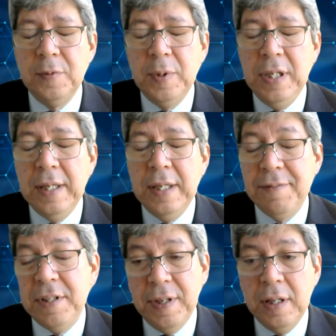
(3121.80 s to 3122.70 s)
really
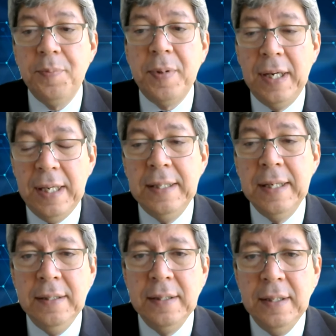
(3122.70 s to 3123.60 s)
have developed
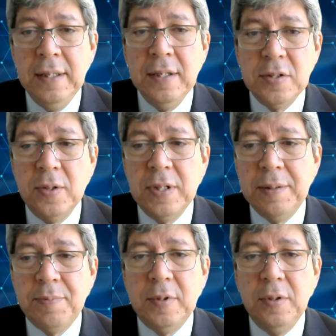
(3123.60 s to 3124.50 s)
AIDA, so
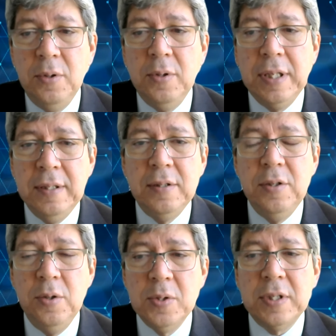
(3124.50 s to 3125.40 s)
that you
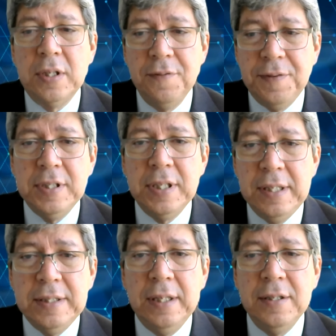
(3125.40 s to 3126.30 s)
can use artificial
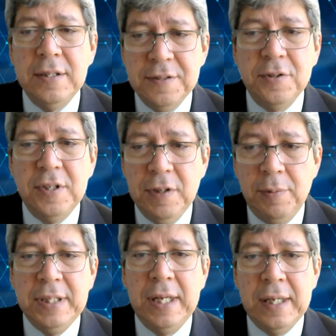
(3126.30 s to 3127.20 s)
intelligence for
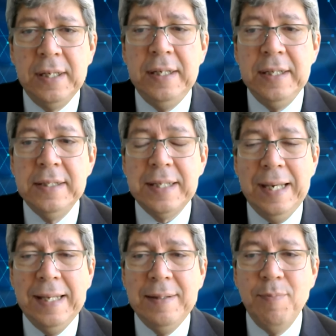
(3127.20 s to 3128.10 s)
development analytics
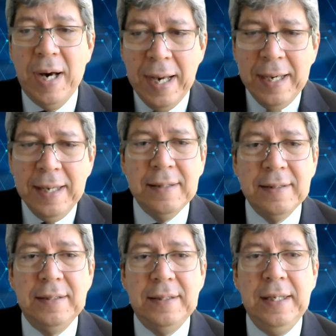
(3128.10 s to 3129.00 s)
and
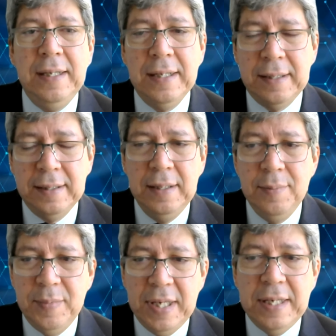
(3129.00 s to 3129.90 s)
mine the
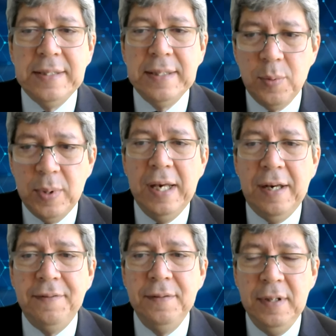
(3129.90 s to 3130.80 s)
database that we
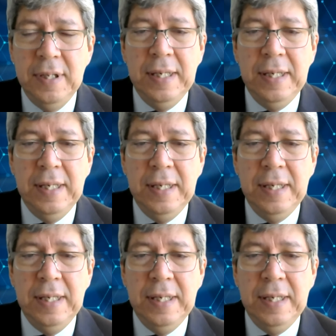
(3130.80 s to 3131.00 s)
have